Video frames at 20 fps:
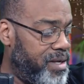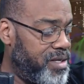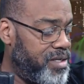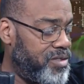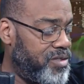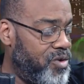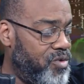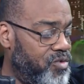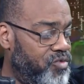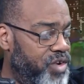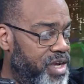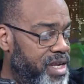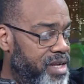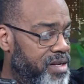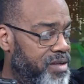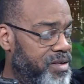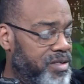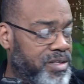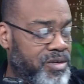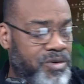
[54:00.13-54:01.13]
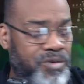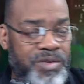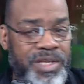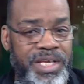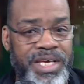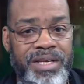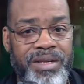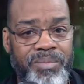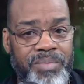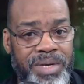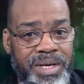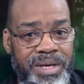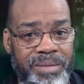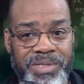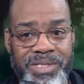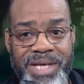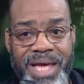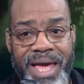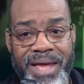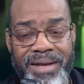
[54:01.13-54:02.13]
There's no need to, no need to be
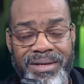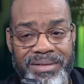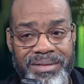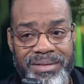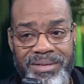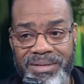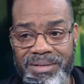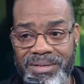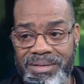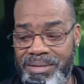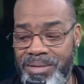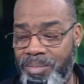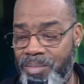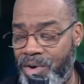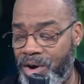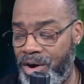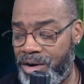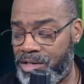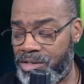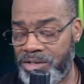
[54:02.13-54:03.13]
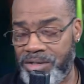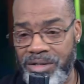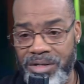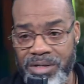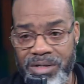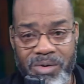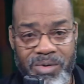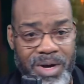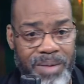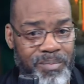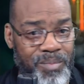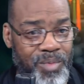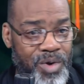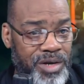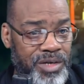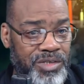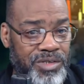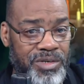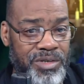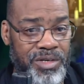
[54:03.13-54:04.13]
upset. The market's going to go up.
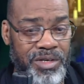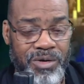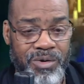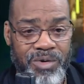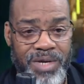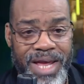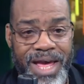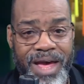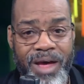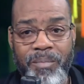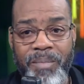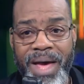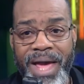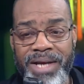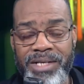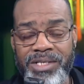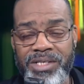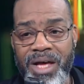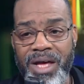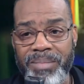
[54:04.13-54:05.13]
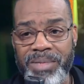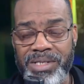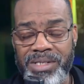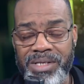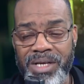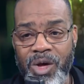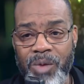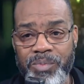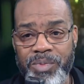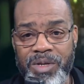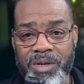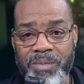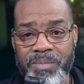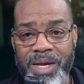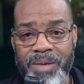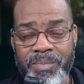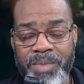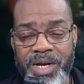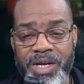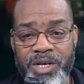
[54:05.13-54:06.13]
Market's going to go down. My job is to help you to
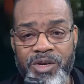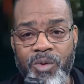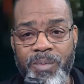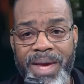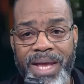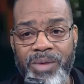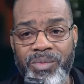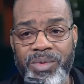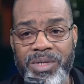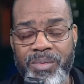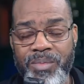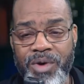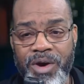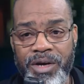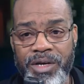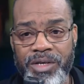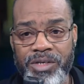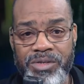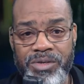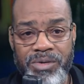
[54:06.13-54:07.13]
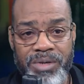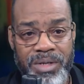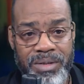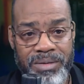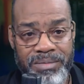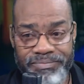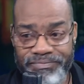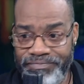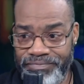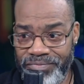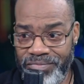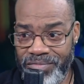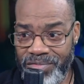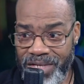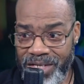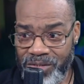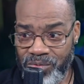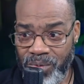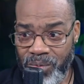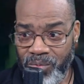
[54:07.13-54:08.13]
make money, no matter what the market's doing.
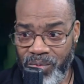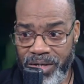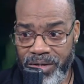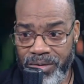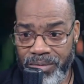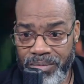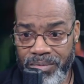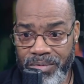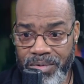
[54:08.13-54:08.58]
That's what we do.